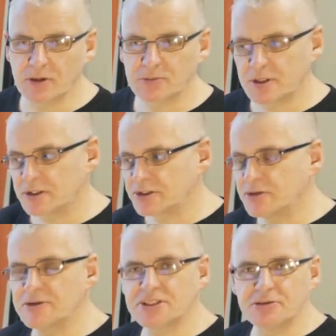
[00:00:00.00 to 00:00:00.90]
What we're going to
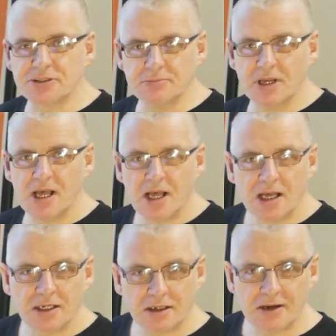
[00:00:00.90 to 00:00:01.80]
do is do some
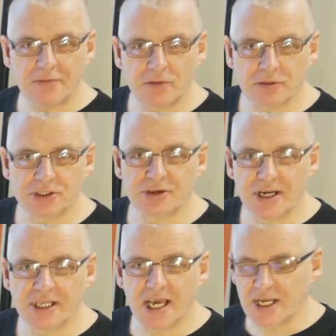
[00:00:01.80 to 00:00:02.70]
live oral
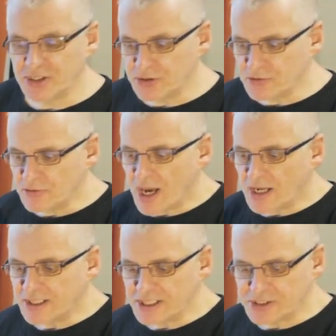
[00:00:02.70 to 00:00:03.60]
training, and you
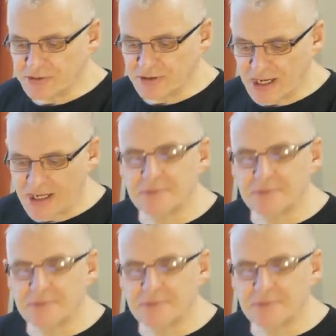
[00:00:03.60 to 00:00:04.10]
need to